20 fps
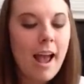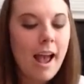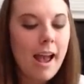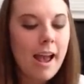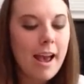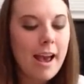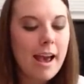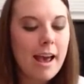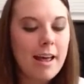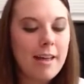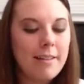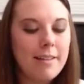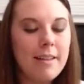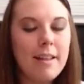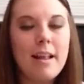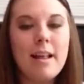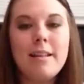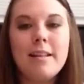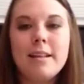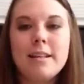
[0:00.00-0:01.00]
And
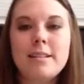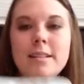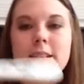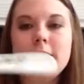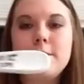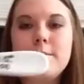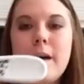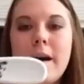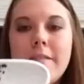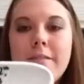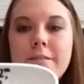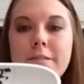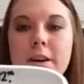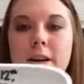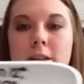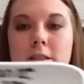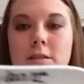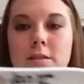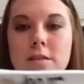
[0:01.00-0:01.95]
this is my first